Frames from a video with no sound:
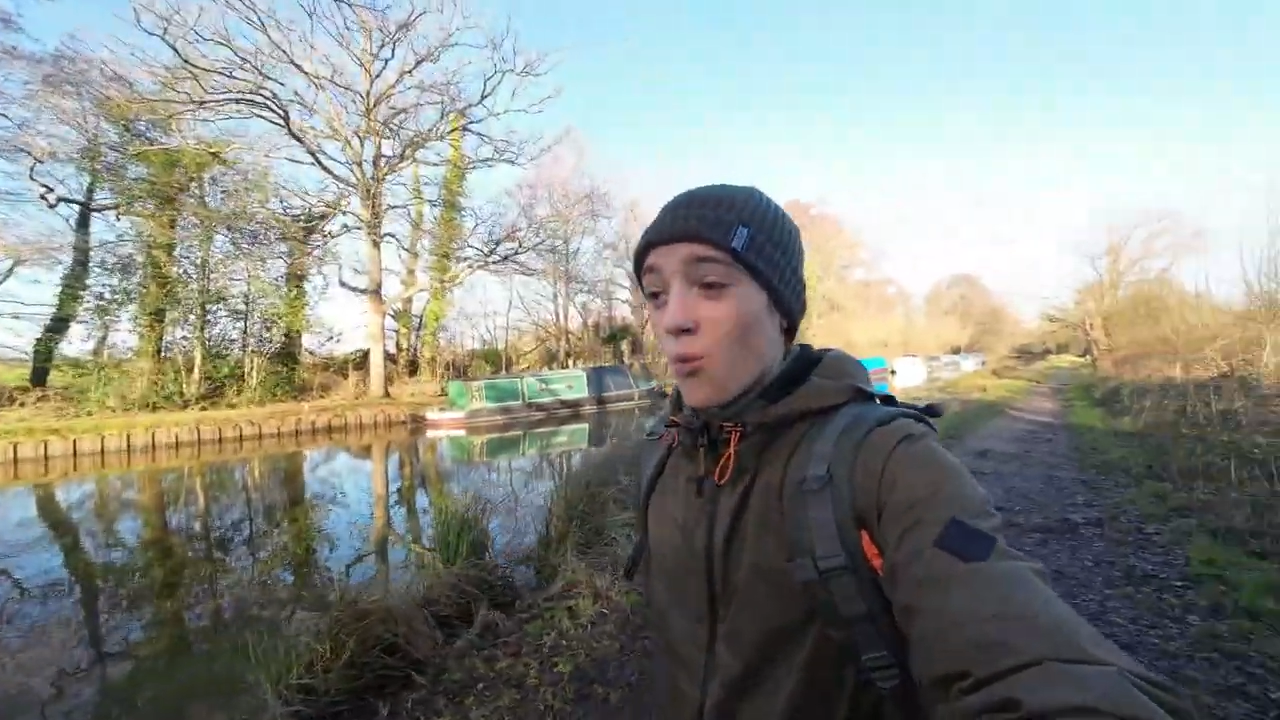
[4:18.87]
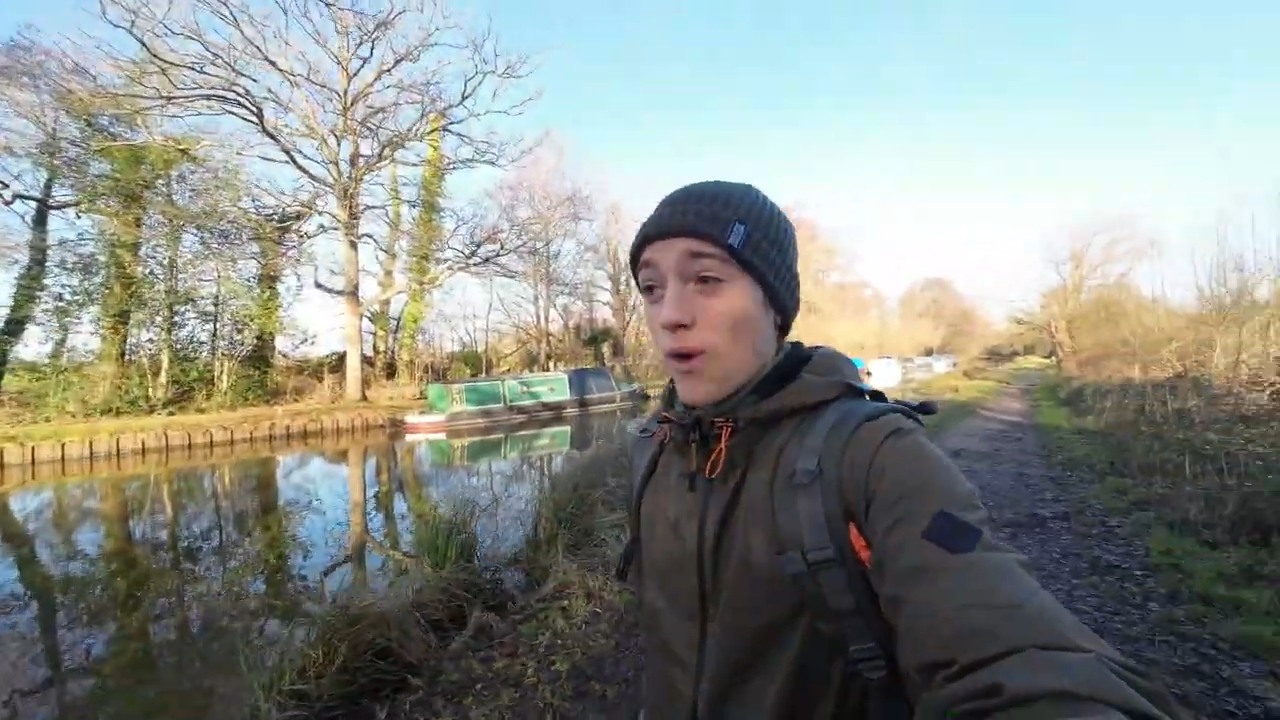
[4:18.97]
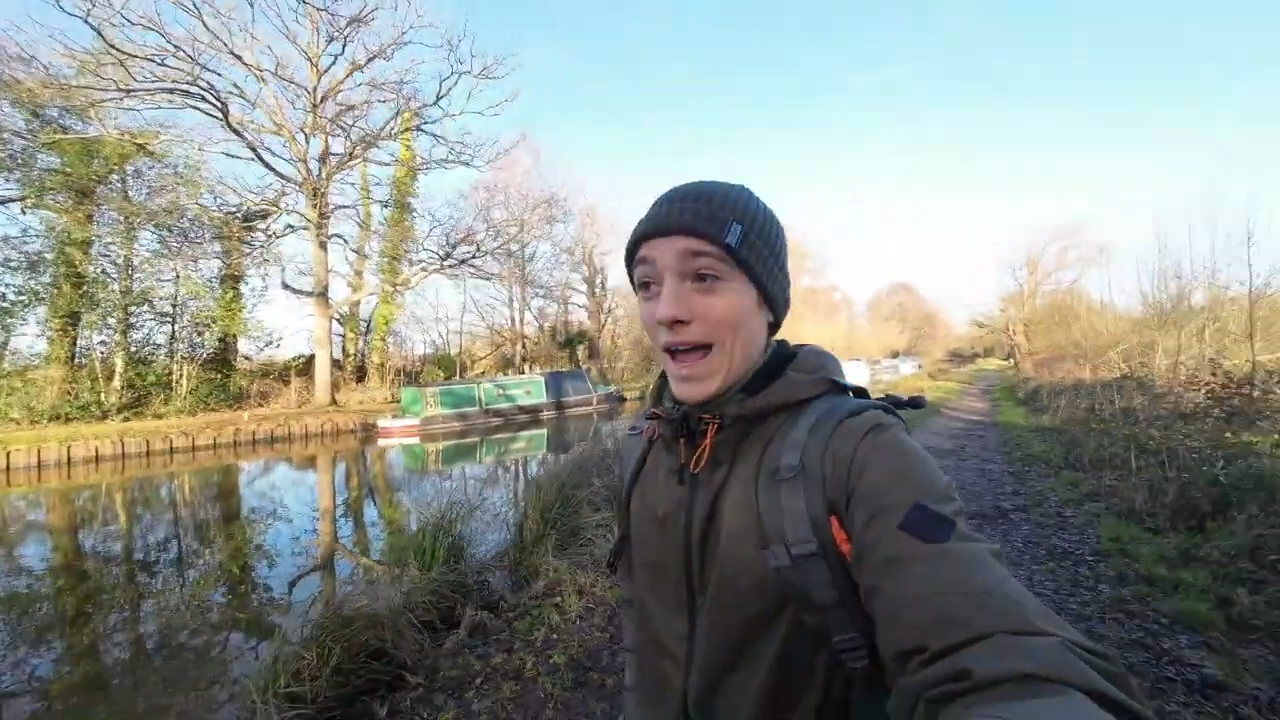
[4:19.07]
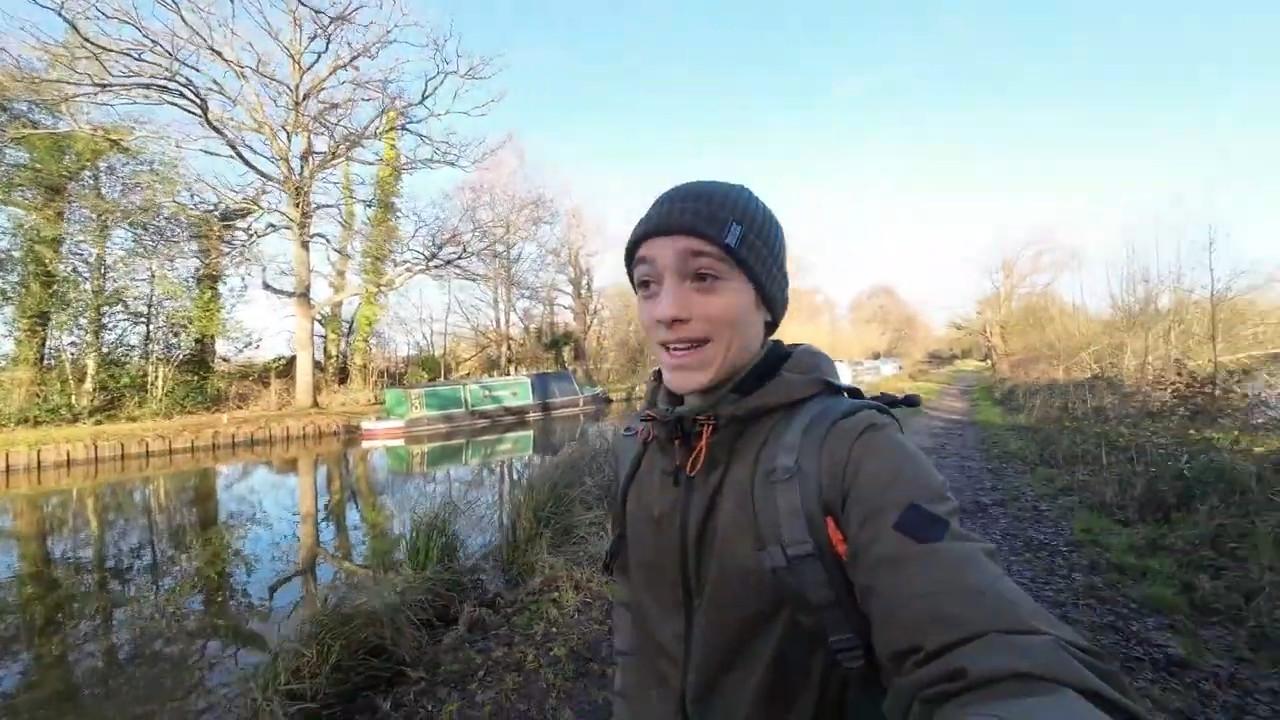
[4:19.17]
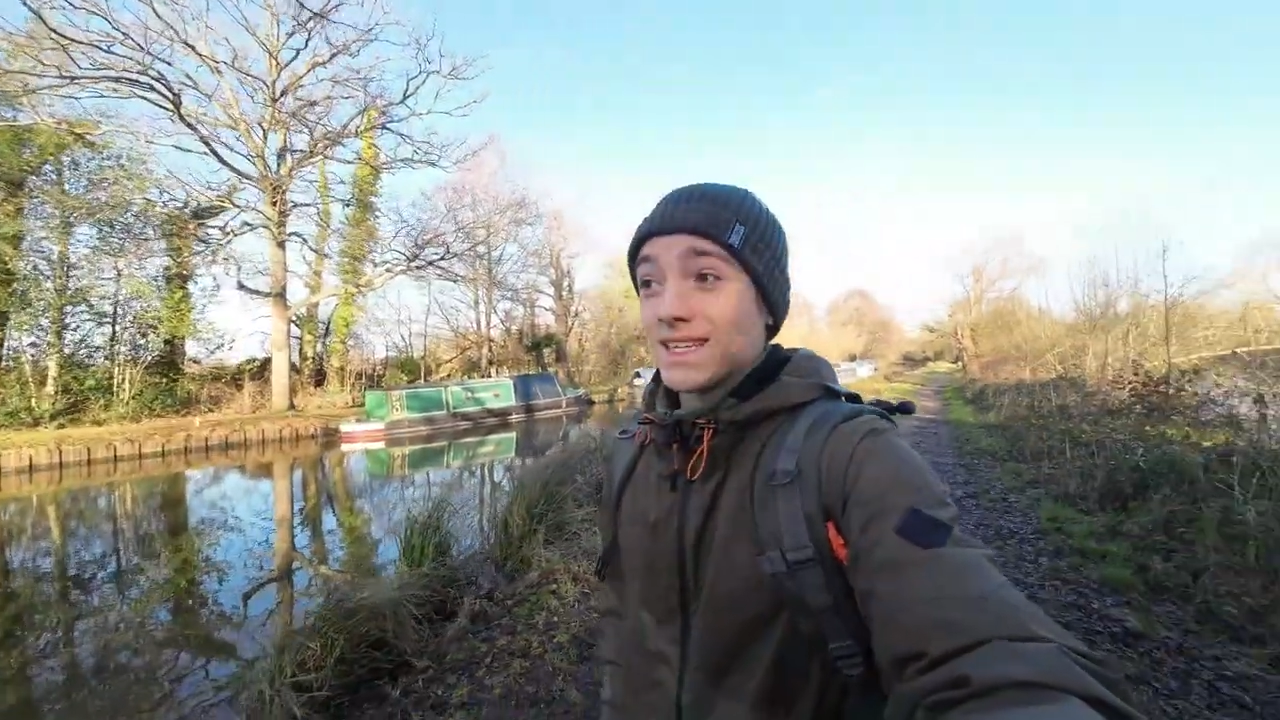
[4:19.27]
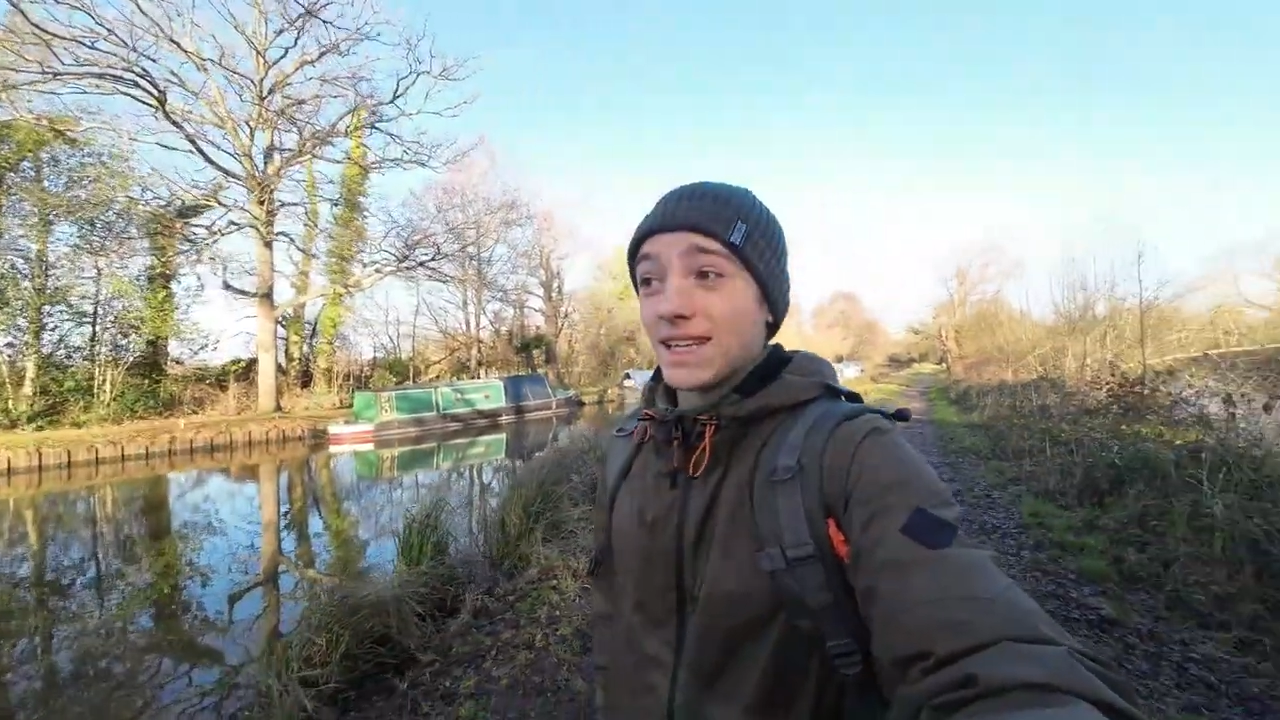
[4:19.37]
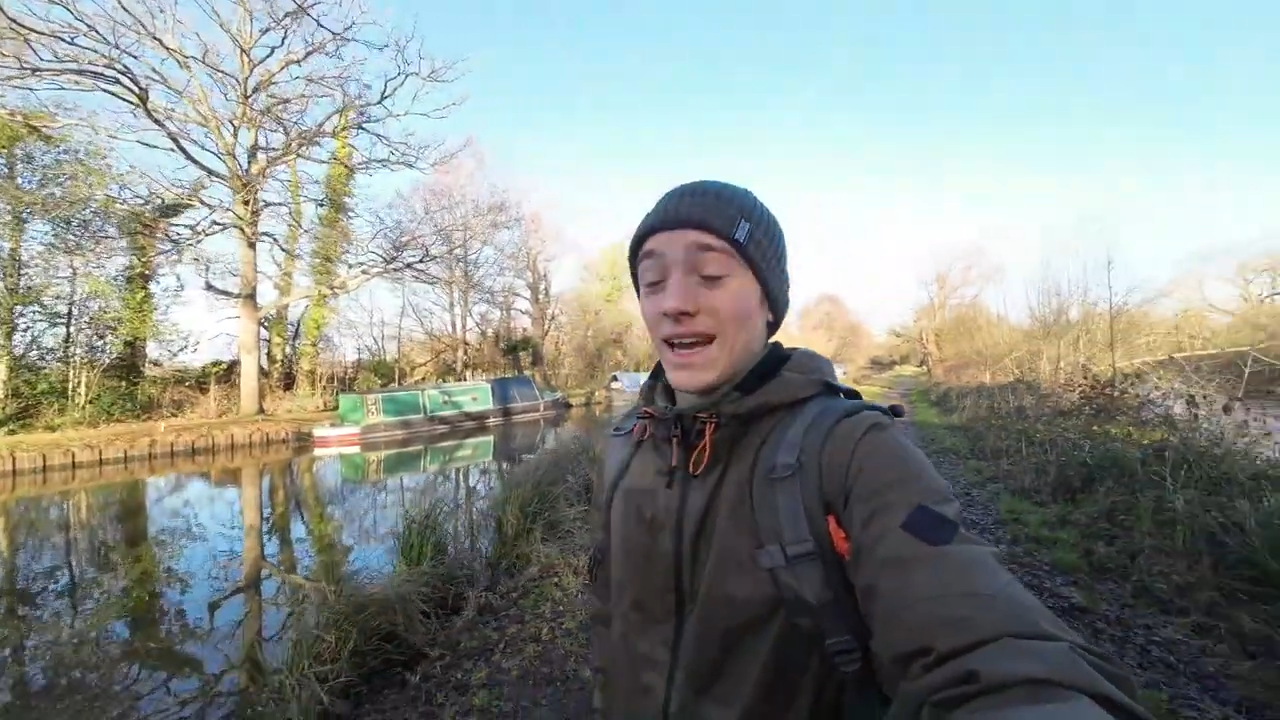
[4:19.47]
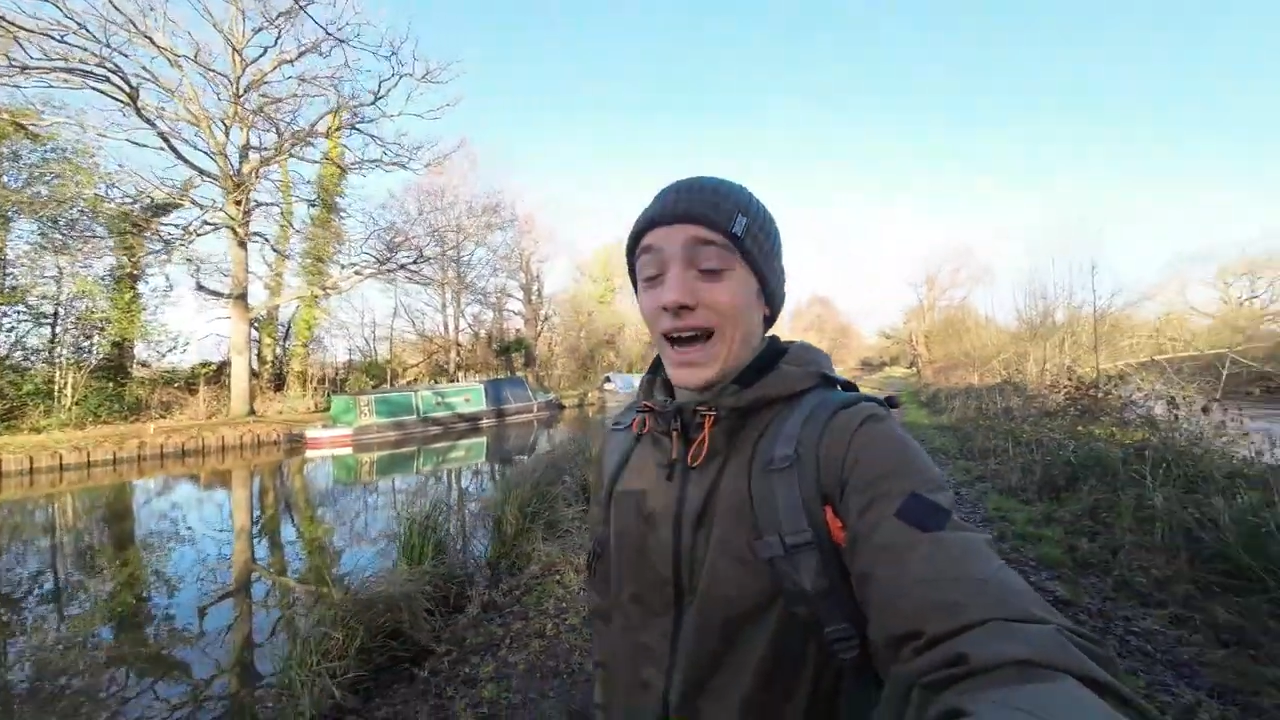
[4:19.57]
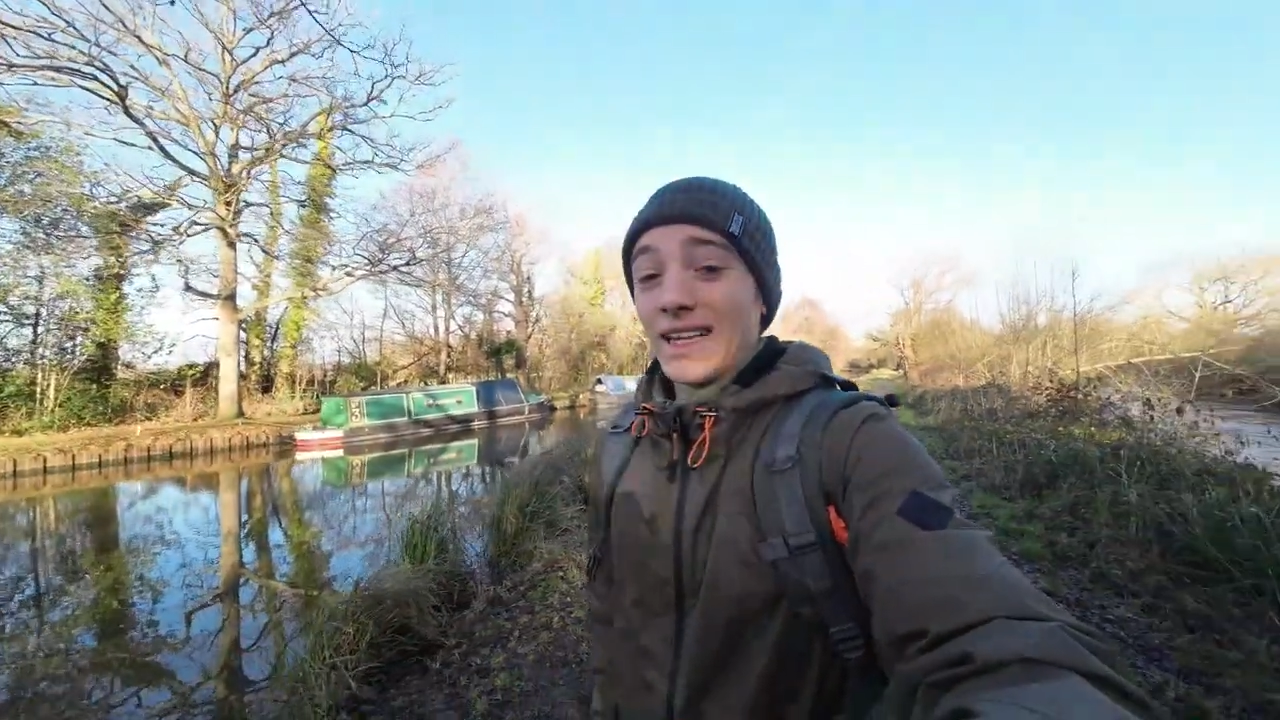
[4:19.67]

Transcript: wet.